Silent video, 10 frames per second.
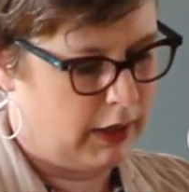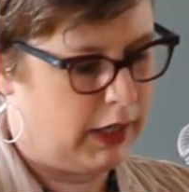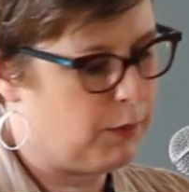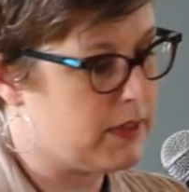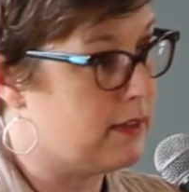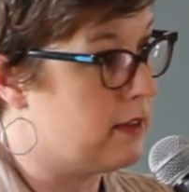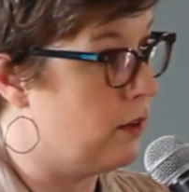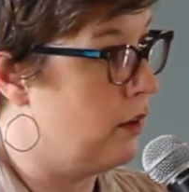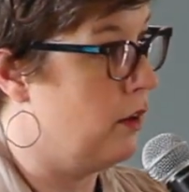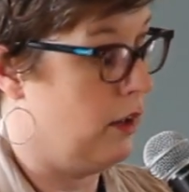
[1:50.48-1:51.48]
He was
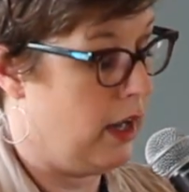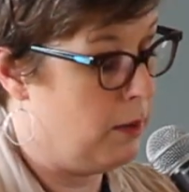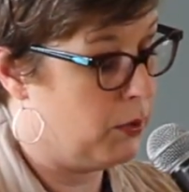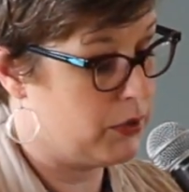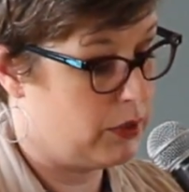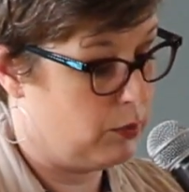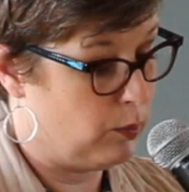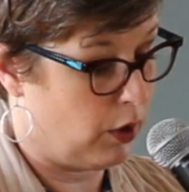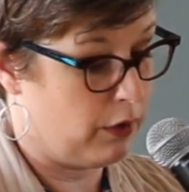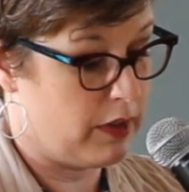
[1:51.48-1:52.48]
able to
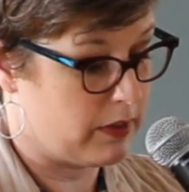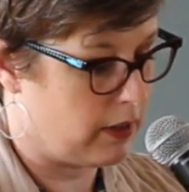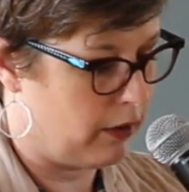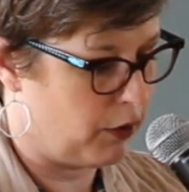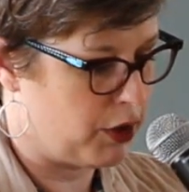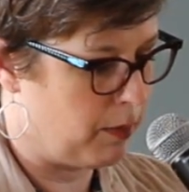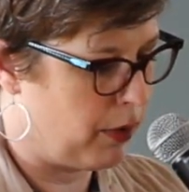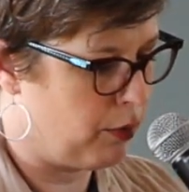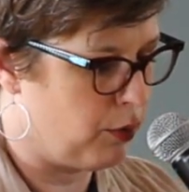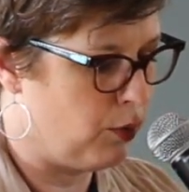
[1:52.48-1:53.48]
earn this scholarship
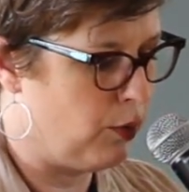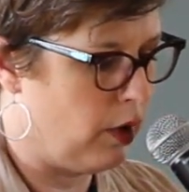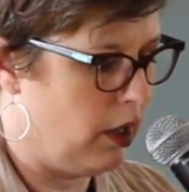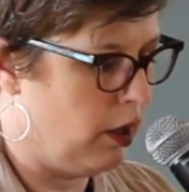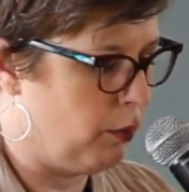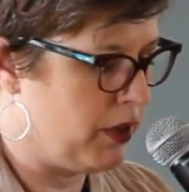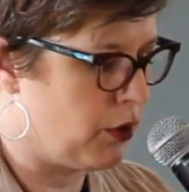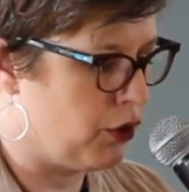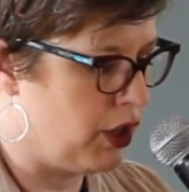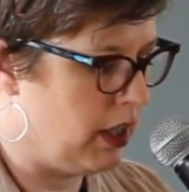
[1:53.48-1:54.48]
through
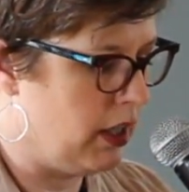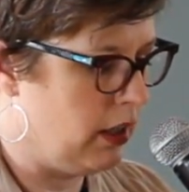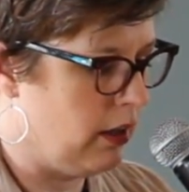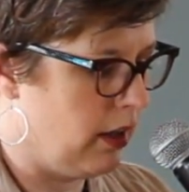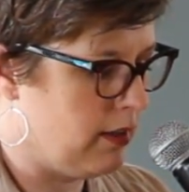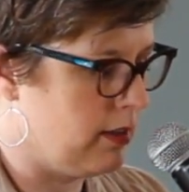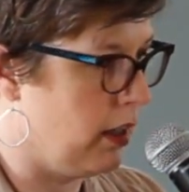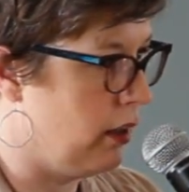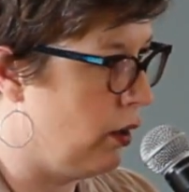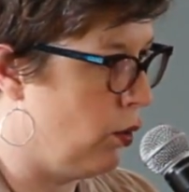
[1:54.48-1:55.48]
research he has
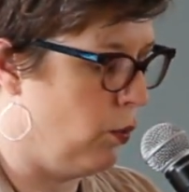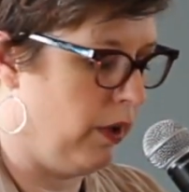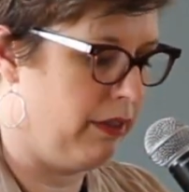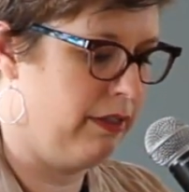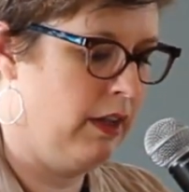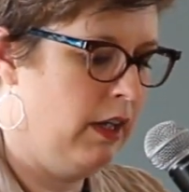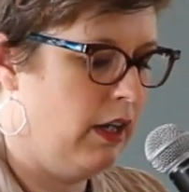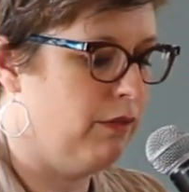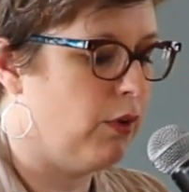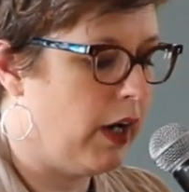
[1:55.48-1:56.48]
done with
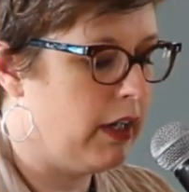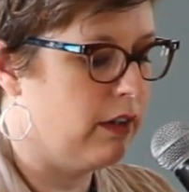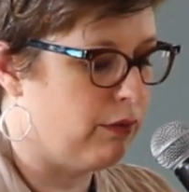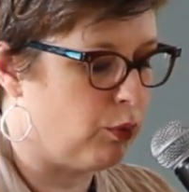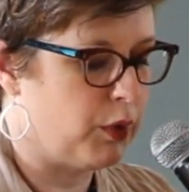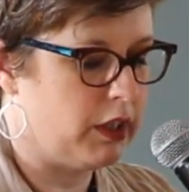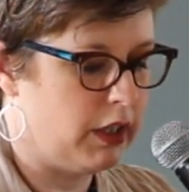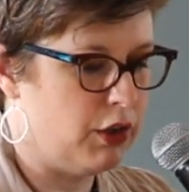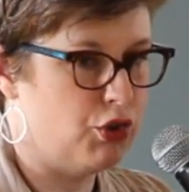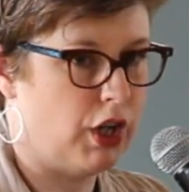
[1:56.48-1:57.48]
a variety of
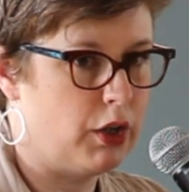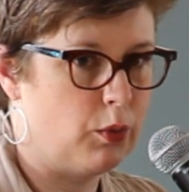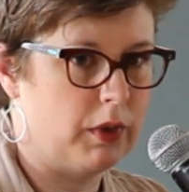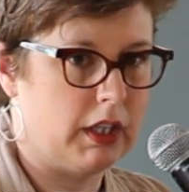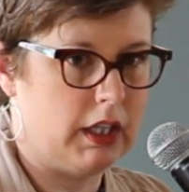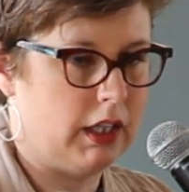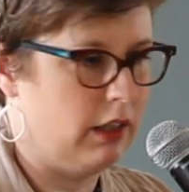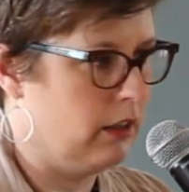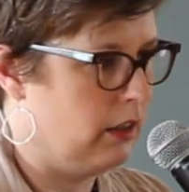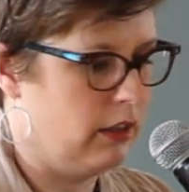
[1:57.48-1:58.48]
really
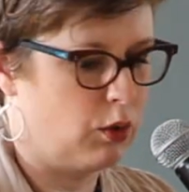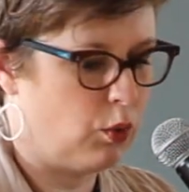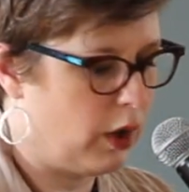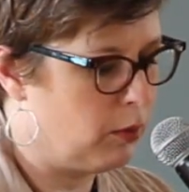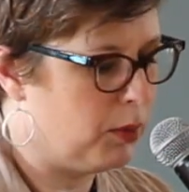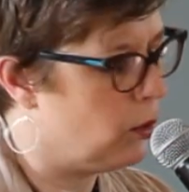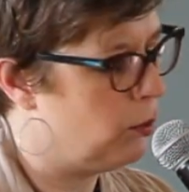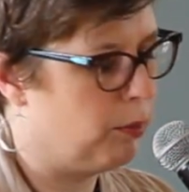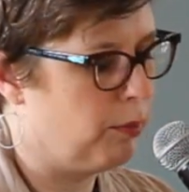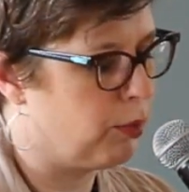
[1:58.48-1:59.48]
genuinely
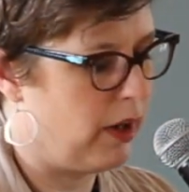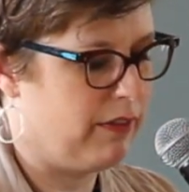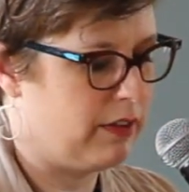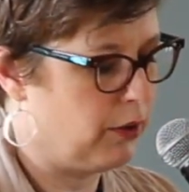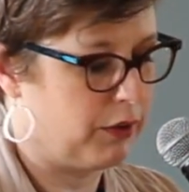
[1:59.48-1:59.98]
incredible primary